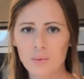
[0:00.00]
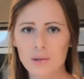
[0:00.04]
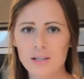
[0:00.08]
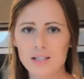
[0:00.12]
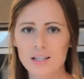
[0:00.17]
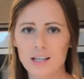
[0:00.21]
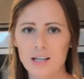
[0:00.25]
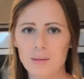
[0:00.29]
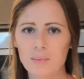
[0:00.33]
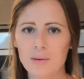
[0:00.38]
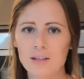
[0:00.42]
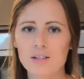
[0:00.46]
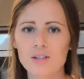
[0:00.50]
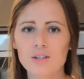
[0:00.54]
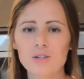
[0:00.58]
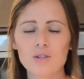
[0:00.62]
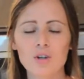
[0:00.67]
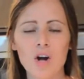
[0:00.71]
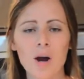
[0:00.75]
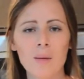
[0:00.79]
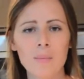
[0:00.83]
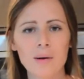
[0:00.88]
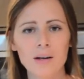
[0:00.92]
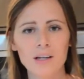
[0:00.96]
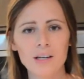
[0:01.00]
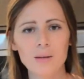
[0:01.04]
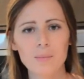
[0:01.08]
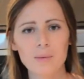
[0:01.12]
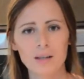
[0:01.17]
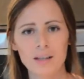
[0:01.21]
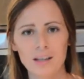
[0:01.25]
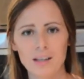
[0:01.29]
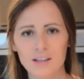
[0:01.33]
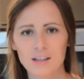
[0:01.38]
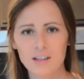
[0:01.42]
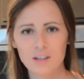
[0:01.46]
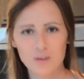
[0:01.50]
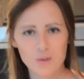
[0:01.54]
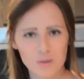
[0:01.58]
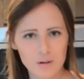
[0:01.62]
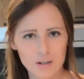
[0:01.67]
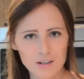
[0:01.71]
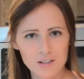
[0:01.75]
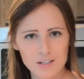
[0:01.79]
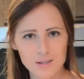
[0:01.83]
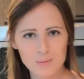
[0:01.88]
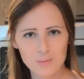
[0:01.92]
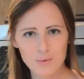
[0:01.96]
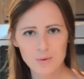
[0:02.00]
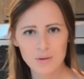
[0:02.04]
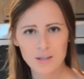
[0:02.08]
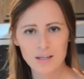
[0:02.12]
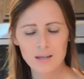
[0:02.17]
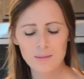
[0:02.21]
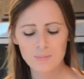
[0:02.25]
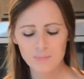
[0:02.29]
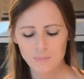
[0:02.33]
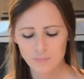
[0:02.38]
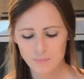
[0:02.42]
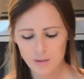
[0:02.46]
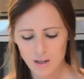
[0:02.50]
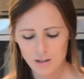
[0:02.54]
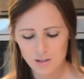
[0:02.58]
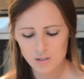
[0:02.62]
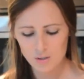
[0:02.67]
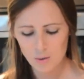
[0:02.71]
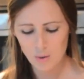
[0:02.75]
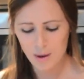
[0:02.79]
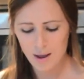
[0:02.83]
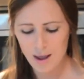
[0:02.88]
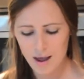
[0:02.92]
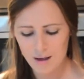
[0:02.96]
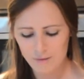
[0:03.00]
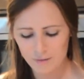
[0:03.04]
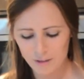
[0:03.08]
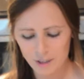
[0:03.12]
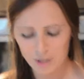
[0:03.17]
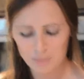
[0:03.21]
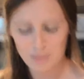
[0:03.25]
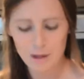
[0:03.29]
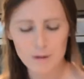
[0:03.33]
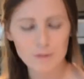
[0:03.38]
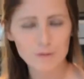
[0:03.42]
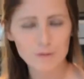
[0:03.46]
it's going to be a strawberry banana yogurt smoothie. So I have here my